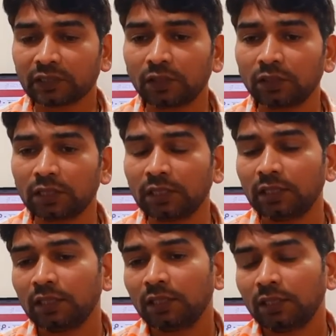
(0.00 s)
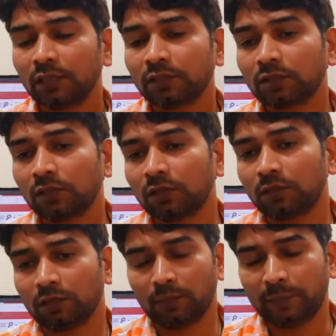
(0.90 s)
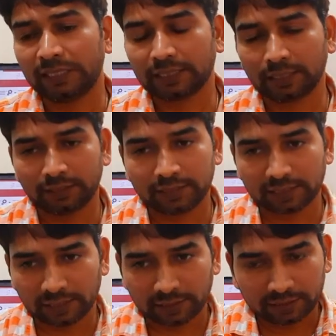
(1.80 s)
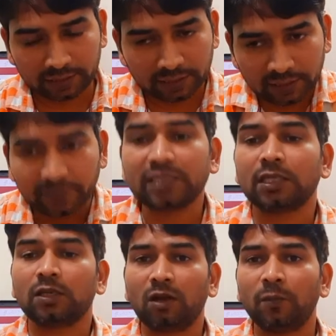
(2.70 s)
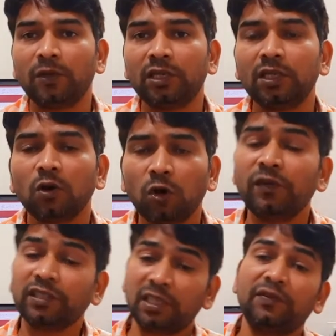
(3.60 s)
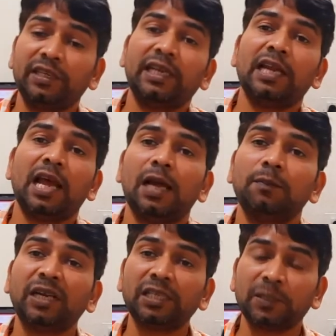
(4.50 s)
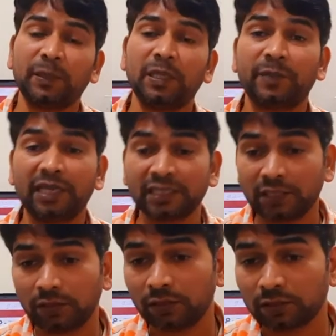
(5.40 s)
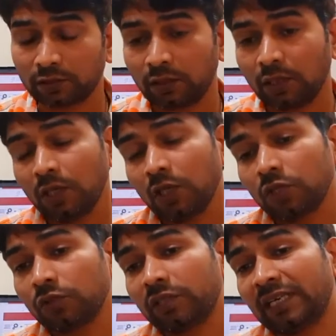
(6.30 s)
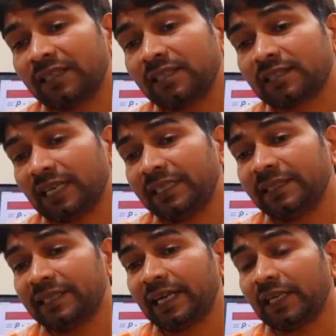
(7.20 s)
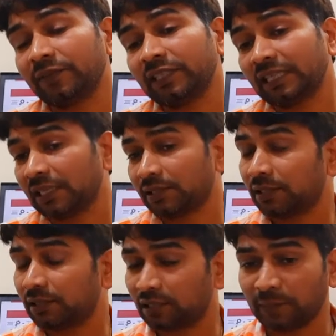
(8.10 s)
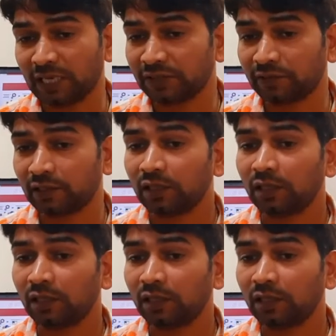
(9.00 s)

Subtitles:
Okay, so basically these are the three major components. Obviously we can have multiple plugin also, so that this can interact with other system as well.